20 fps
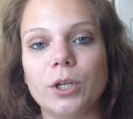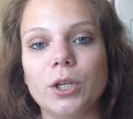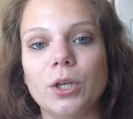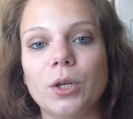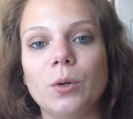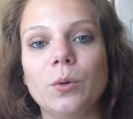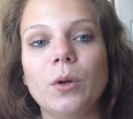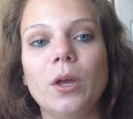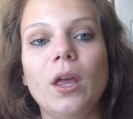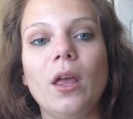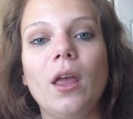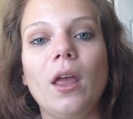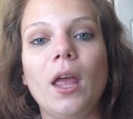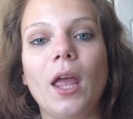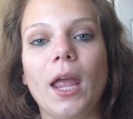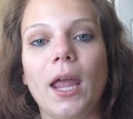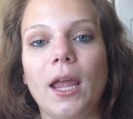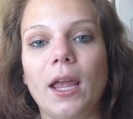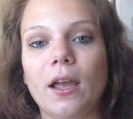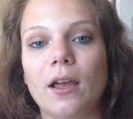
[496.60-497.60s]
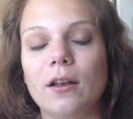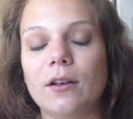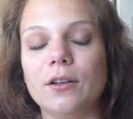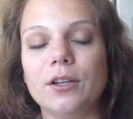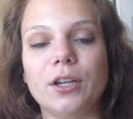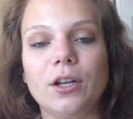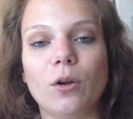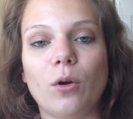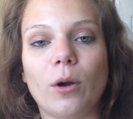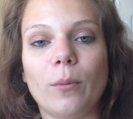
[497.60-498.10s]
you.
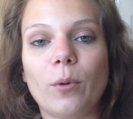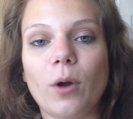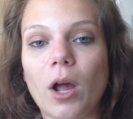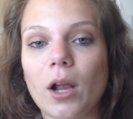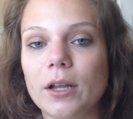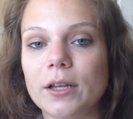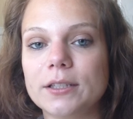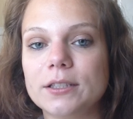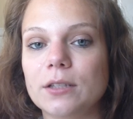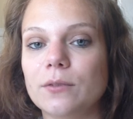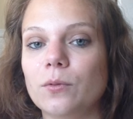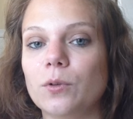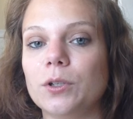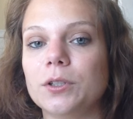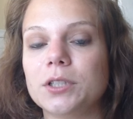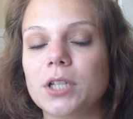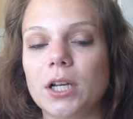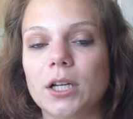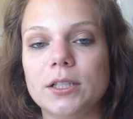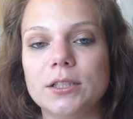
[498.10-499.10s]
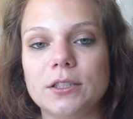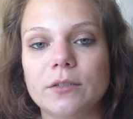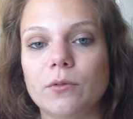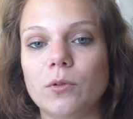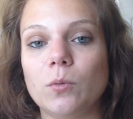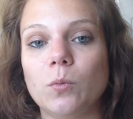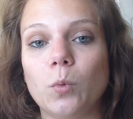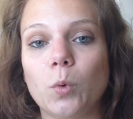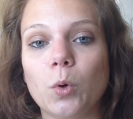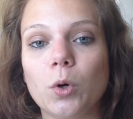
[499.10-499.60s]
And, you know, our products have won tons of
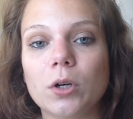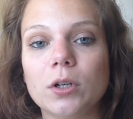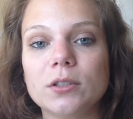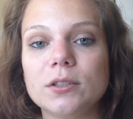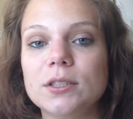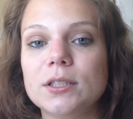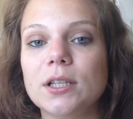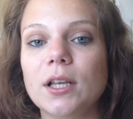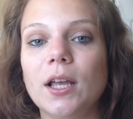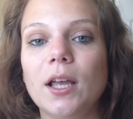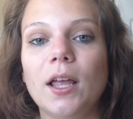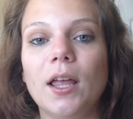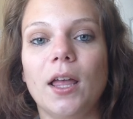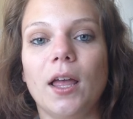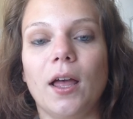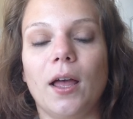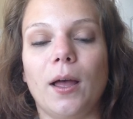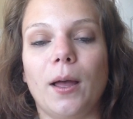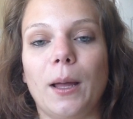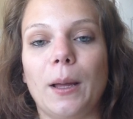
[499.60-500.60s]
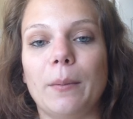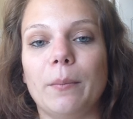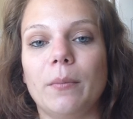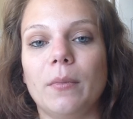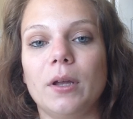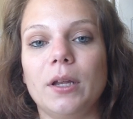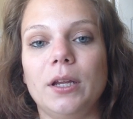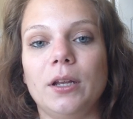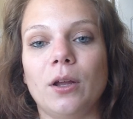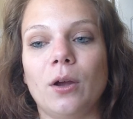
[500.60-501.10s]
awards.
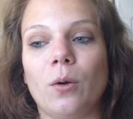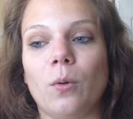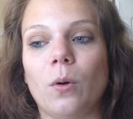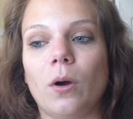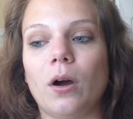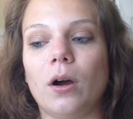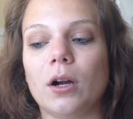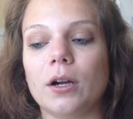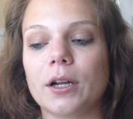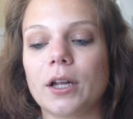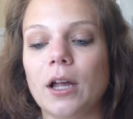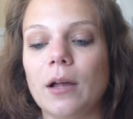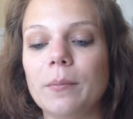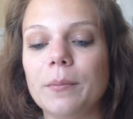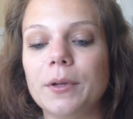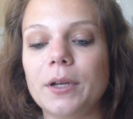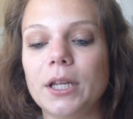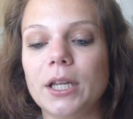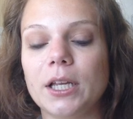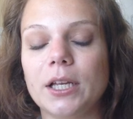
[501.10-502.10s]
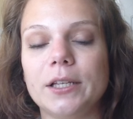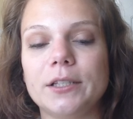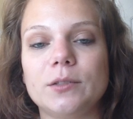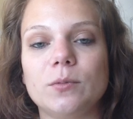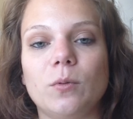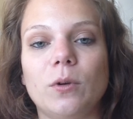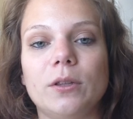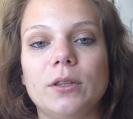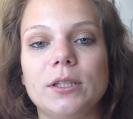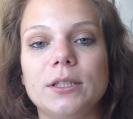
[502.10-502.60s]
You know, our company
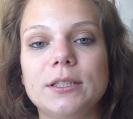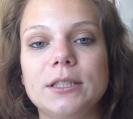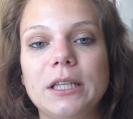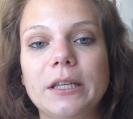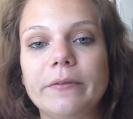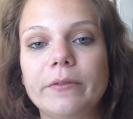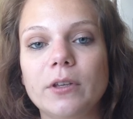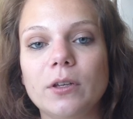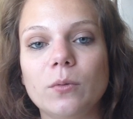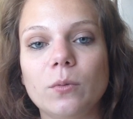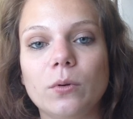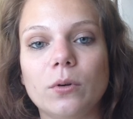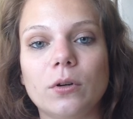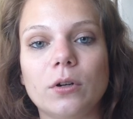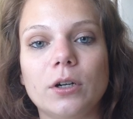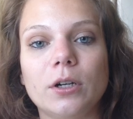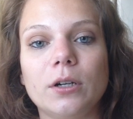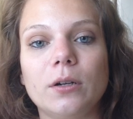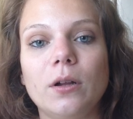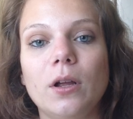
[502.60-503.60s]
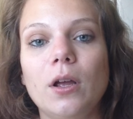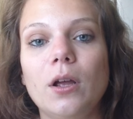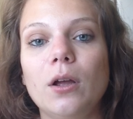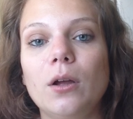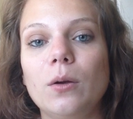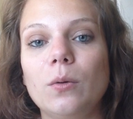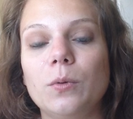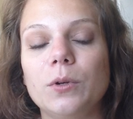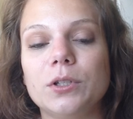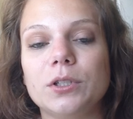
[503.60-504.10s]
has won the Stevie Award,
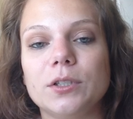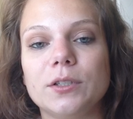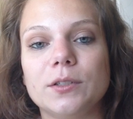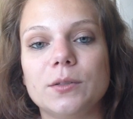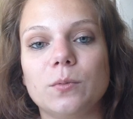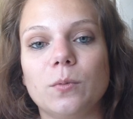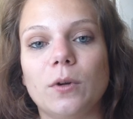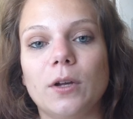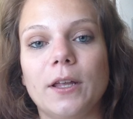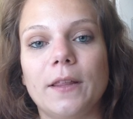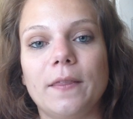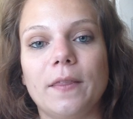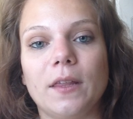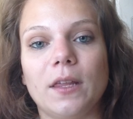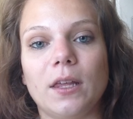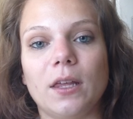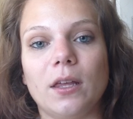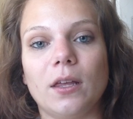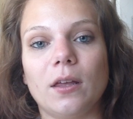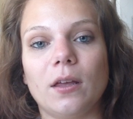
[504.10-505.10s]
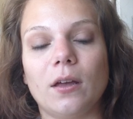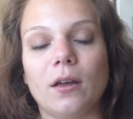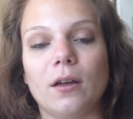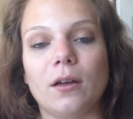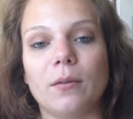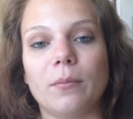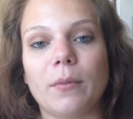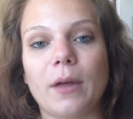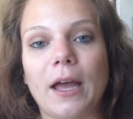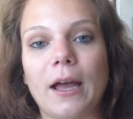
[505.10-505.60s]
which is what the
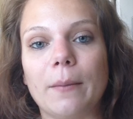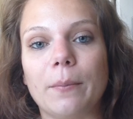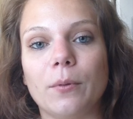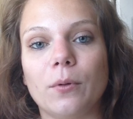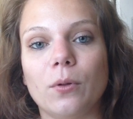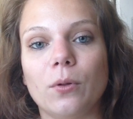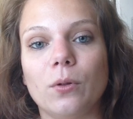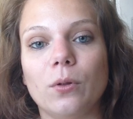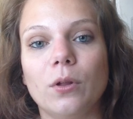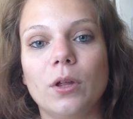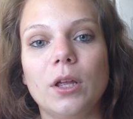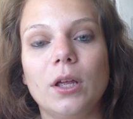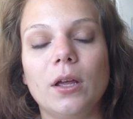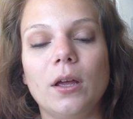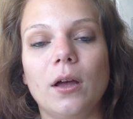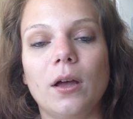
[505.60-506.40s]
Apple